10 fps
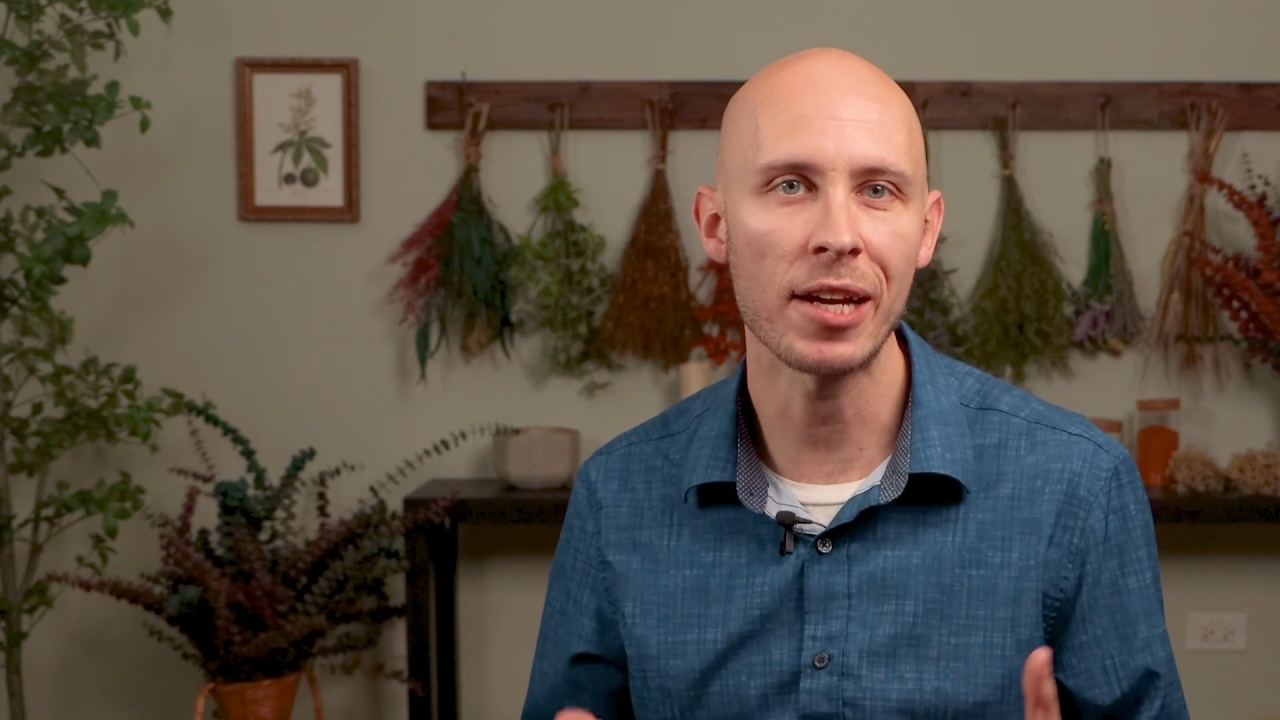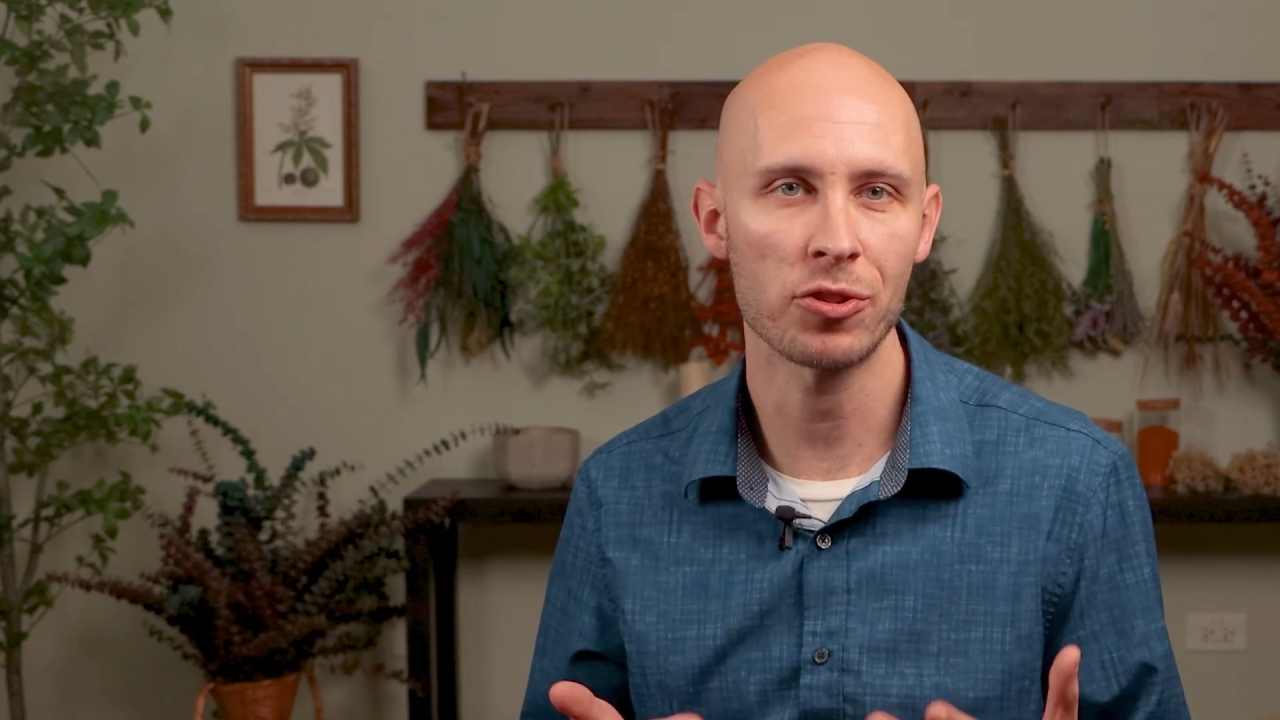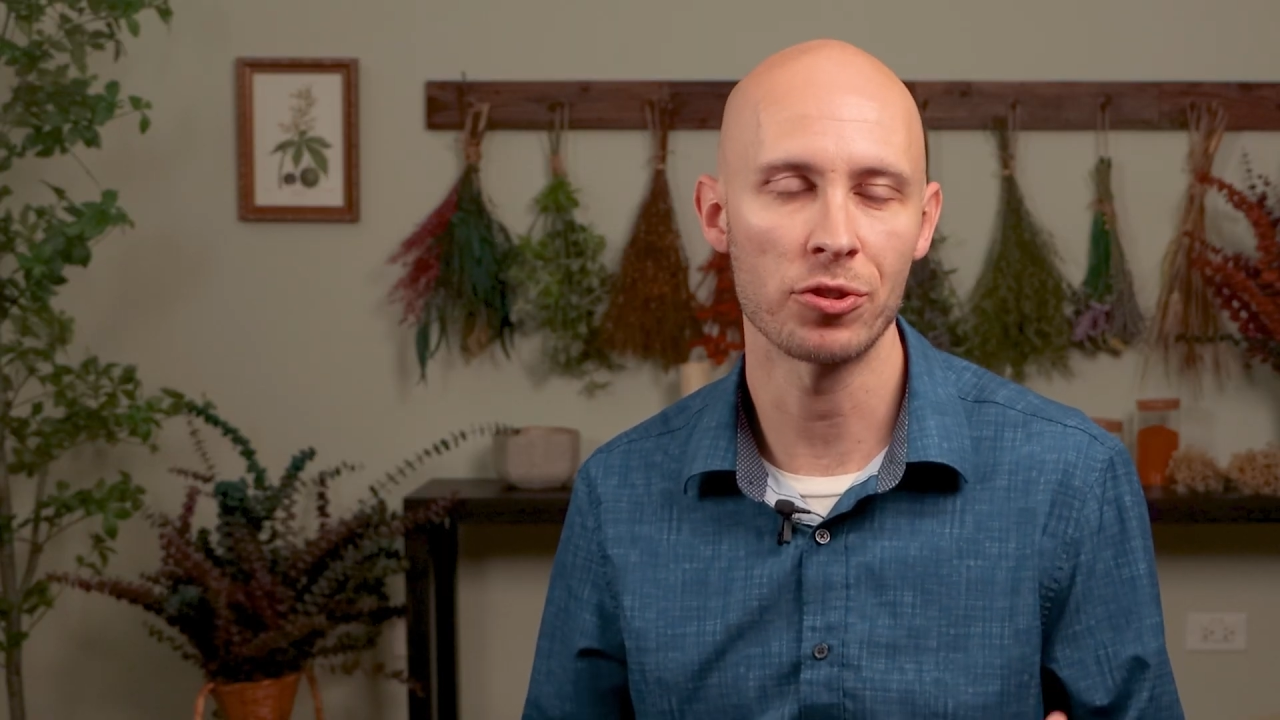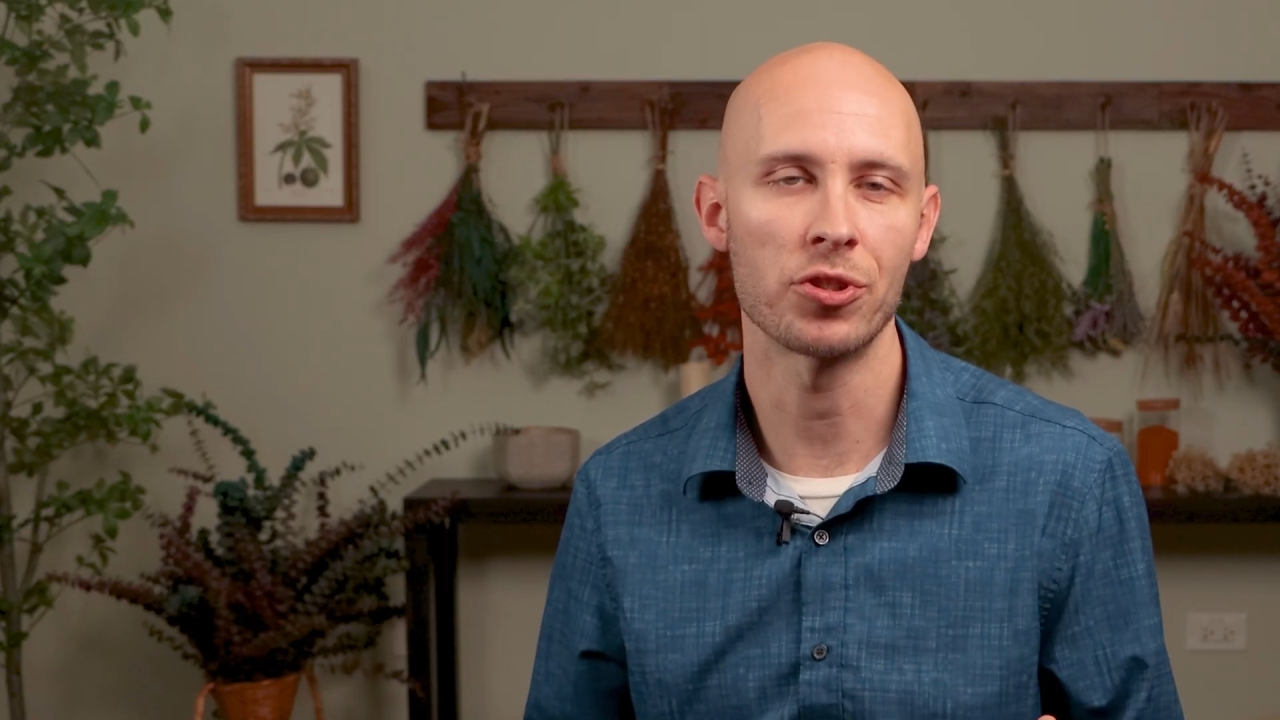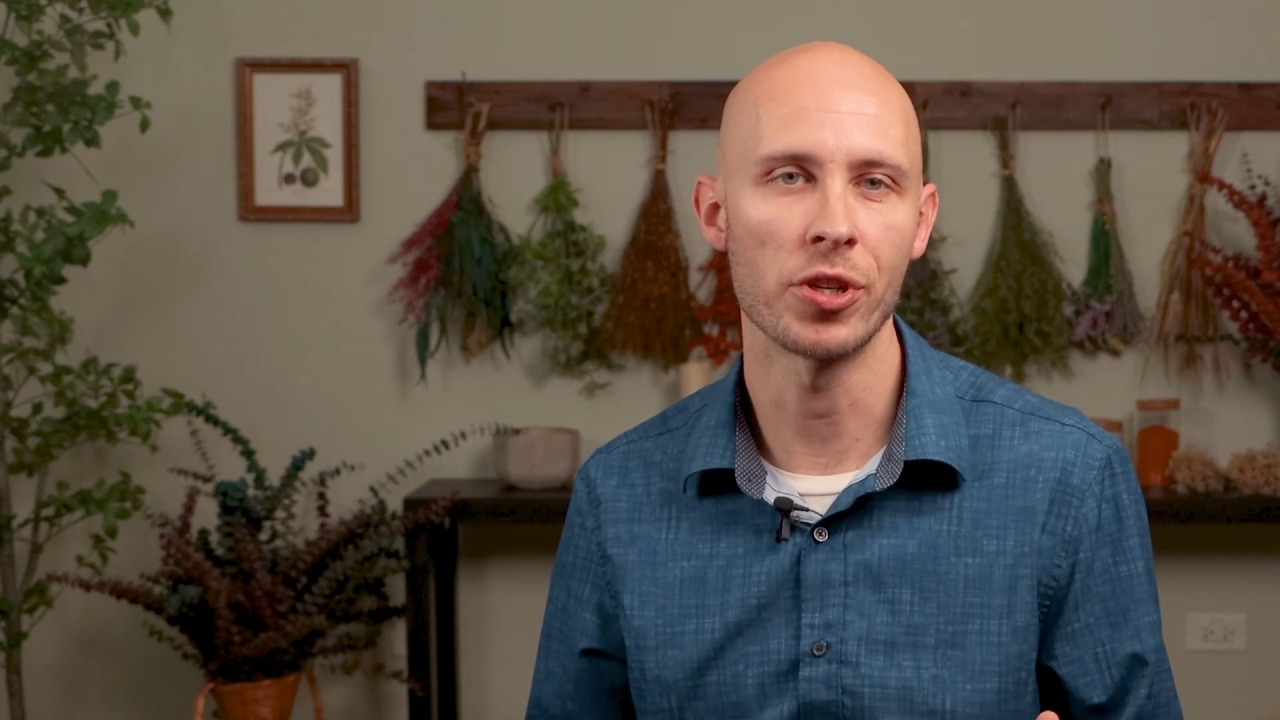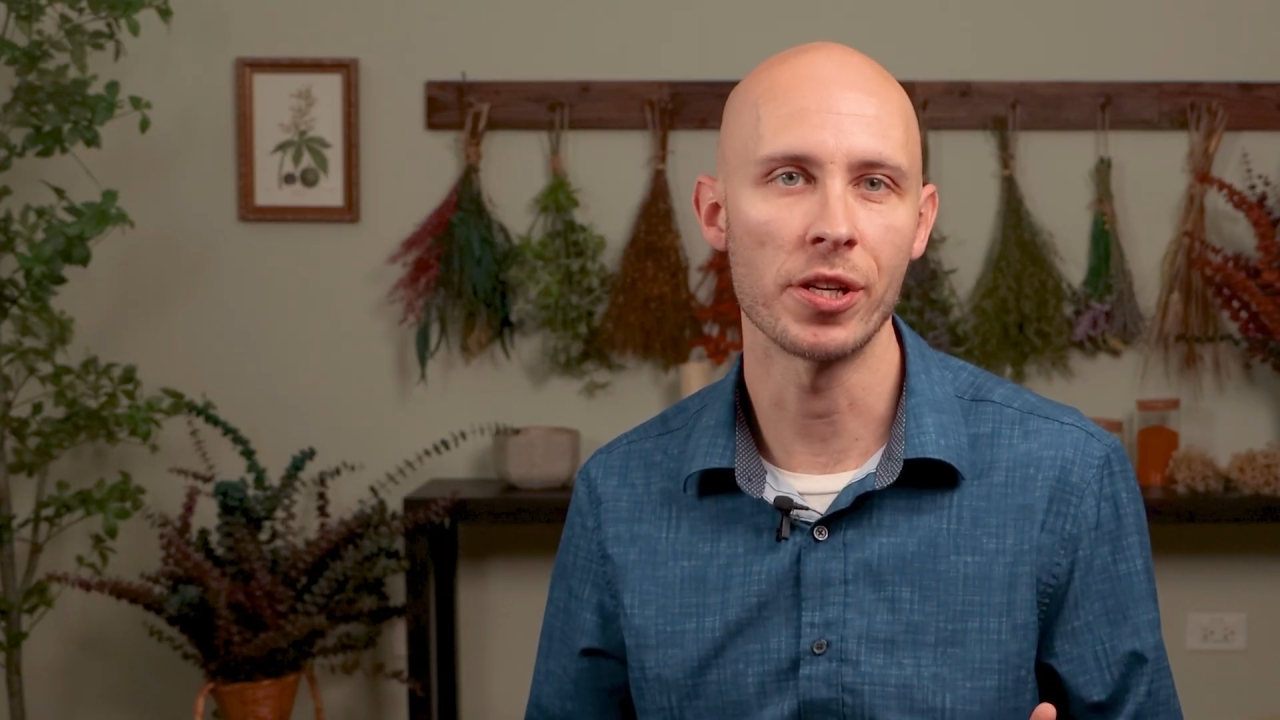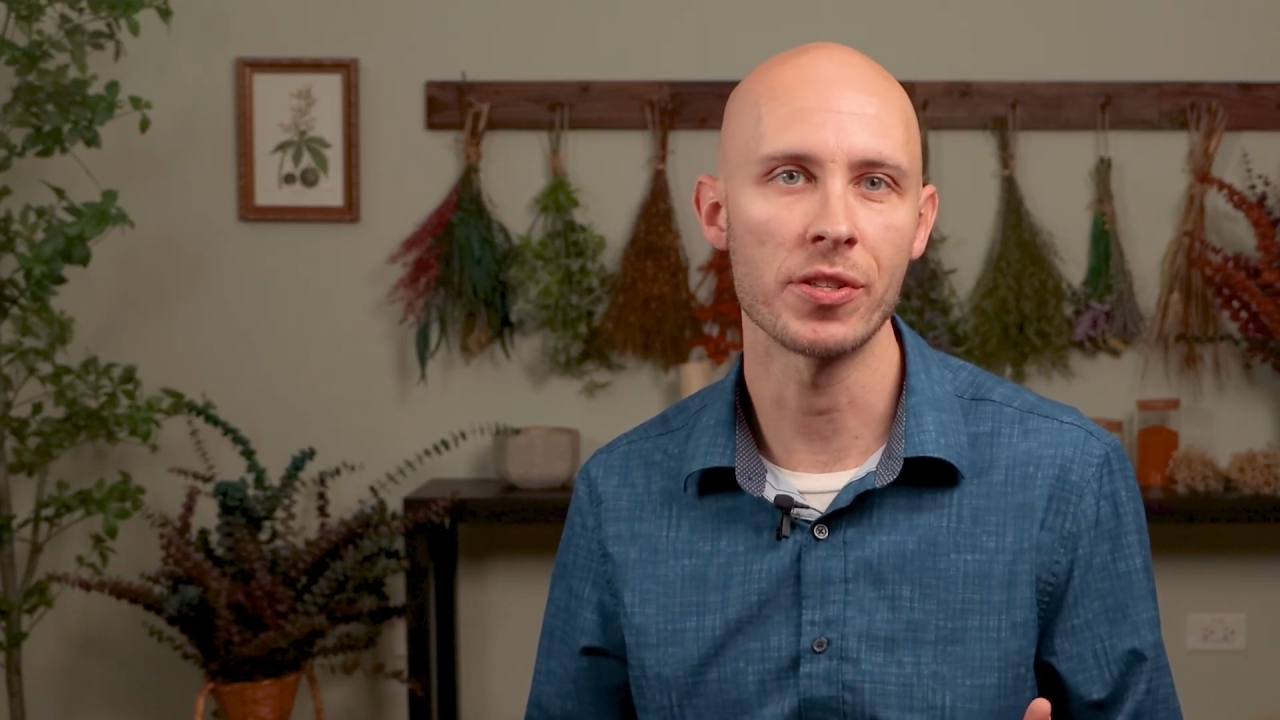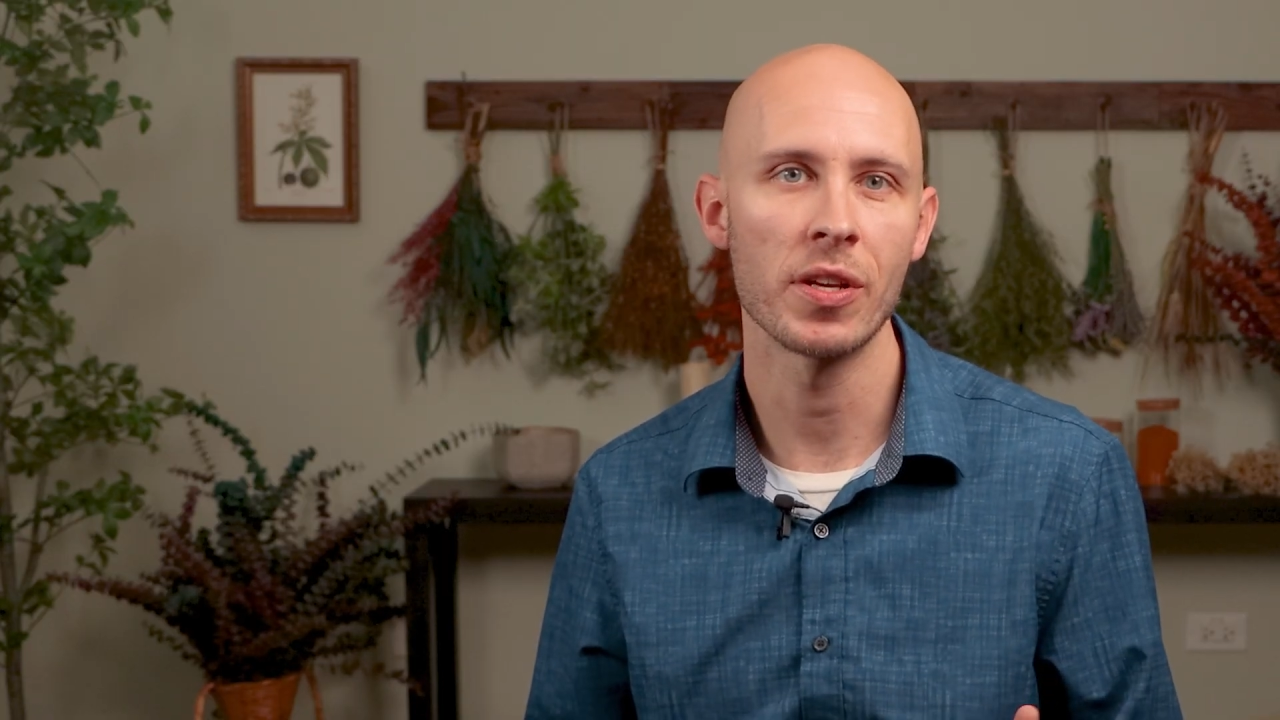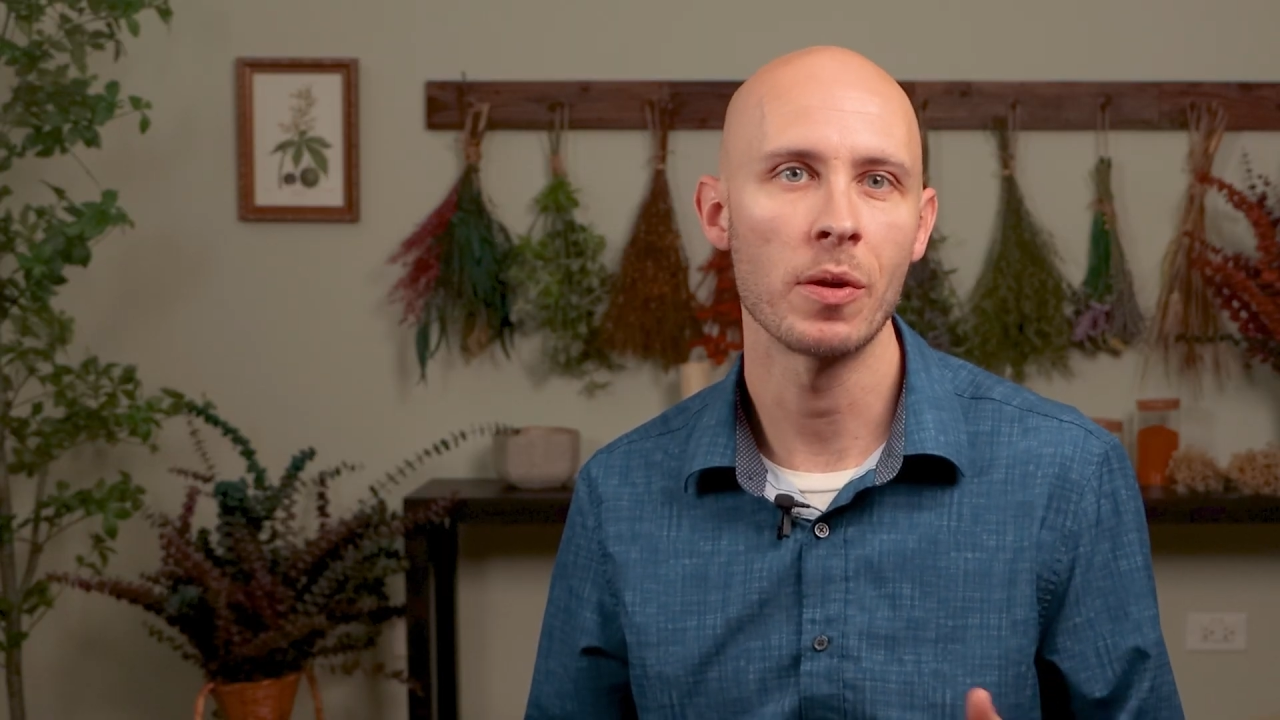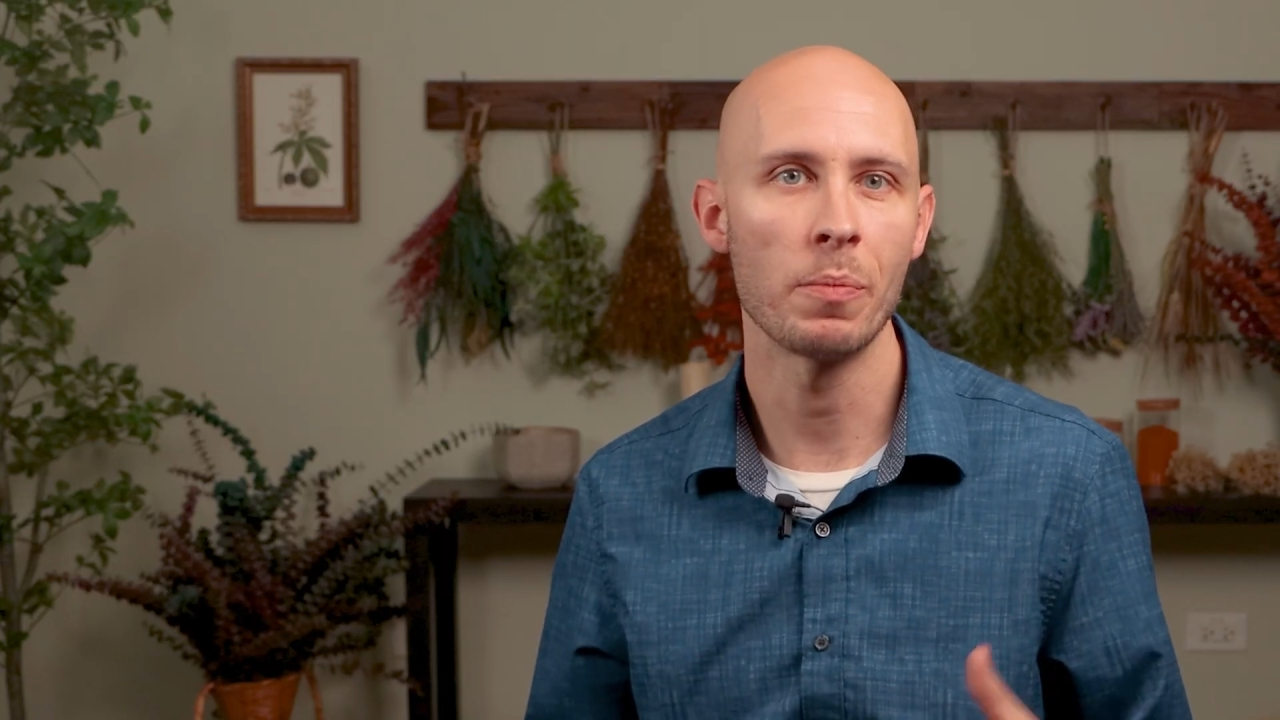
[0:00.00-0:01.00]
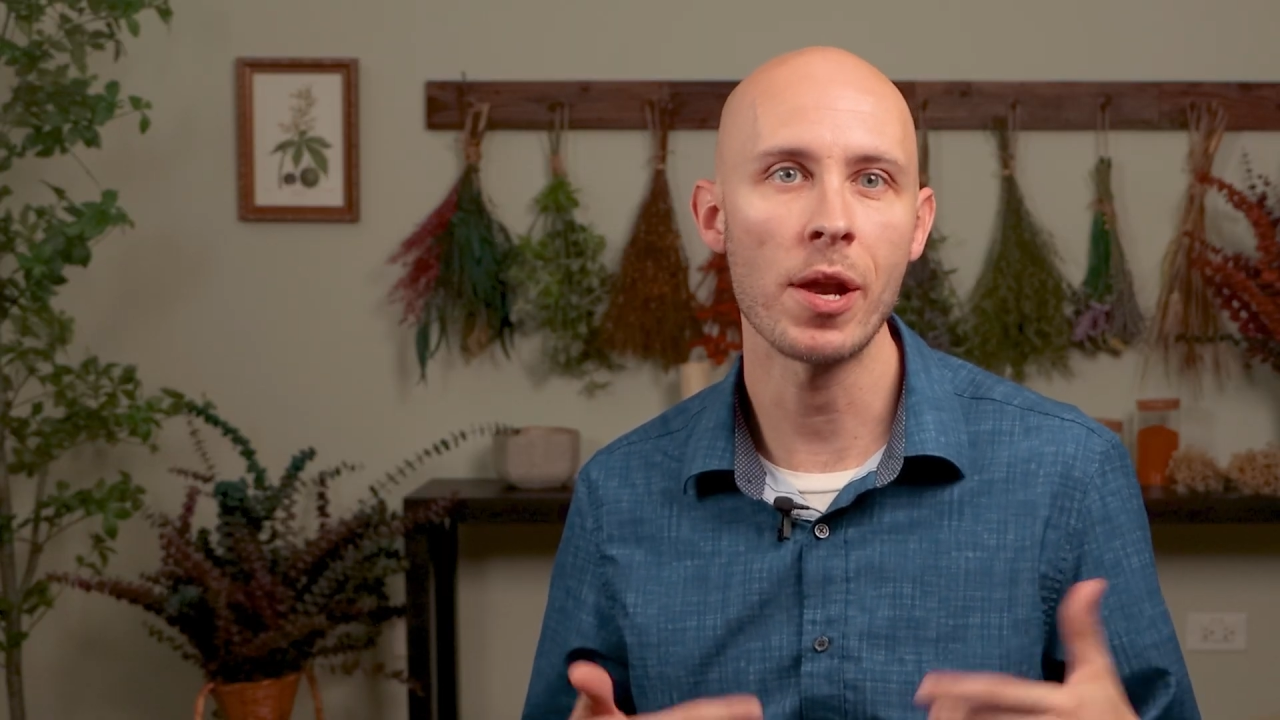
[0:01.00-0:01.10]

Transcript: extra sugars.